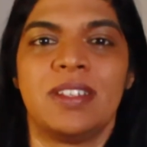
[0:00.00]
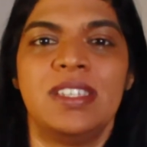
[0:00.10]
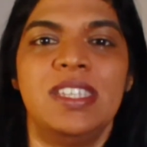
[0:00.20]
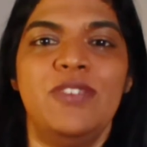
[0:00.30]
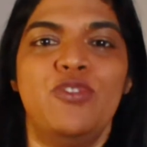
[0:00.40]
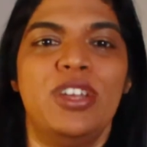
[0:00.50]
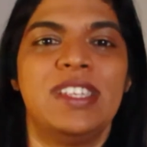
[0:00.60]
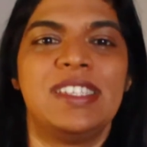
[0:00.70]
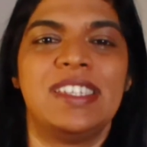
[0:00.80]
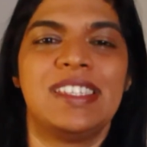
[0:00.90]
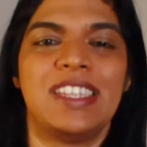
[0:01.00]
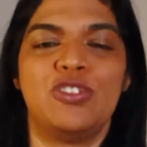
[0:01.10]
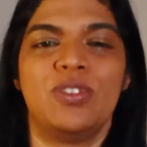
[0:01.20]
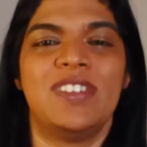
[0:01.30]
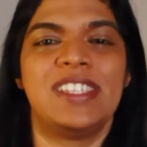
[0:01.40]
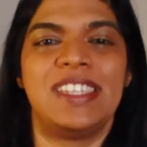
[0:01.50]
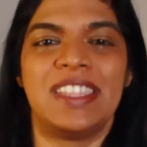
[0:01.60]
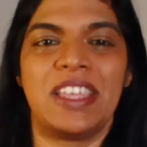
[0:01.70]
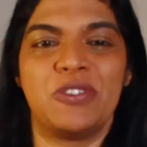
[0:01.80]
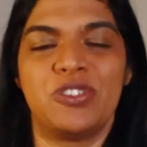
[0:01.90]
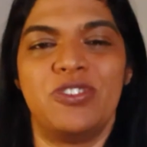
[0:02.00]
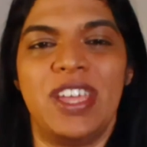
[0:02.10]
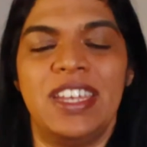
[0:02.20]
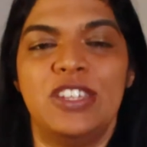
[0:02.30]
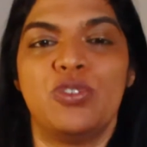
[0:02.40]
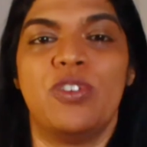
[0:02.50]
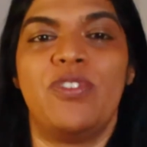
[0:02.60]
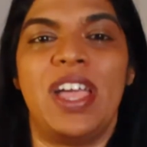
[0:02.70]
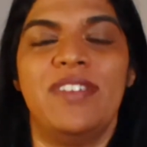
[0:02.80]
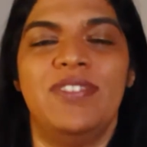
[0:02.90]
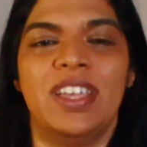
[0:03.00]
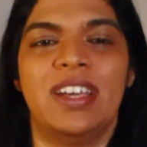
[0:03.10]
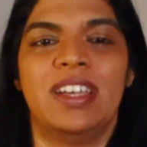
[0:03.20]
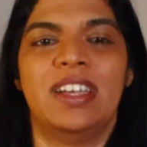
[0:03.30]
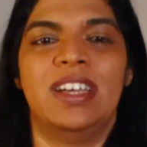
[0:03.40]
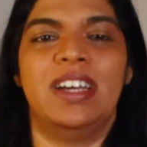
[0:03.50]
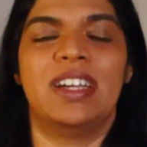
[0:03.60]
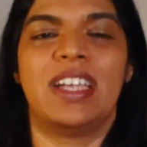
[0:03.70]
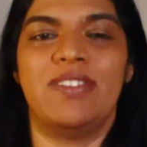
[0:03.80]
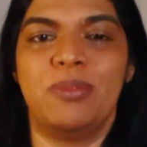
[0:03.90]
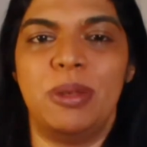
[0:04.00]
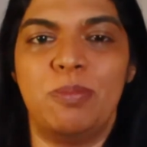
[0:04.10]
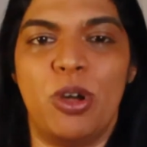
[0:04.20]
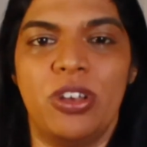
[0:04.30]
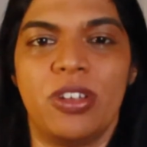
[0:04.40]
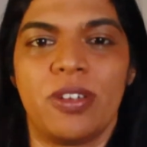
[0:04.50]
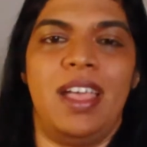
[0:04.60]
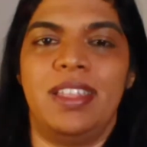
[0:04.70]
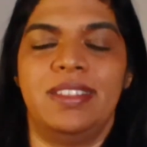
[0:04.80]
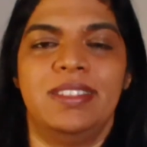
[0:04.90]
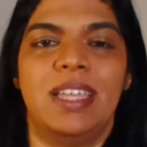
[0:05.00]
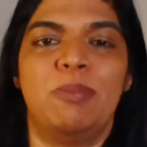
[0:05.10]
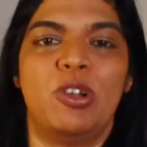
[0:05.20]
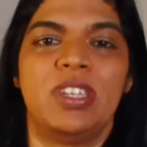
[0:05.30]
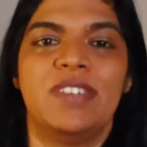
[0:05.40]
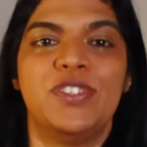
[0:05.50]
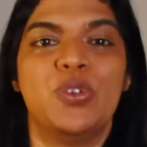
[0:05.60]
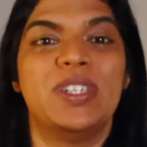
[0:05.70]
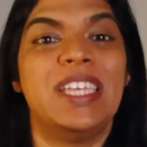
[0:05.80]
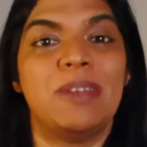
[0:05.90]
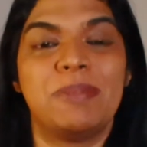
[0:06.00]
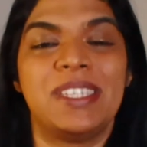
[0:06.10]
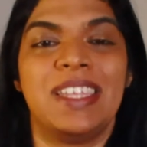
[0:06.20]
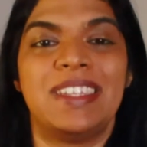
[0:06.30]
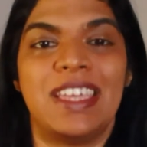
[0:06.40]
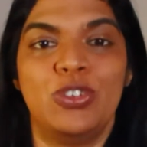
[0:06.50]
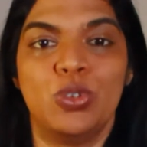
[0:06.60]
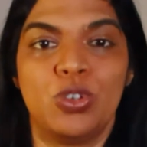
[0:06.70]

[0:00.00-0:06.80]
Say, for instance, that you invest 10,000 Rand into a 5-year government bond, and that bond gives you a 10% annual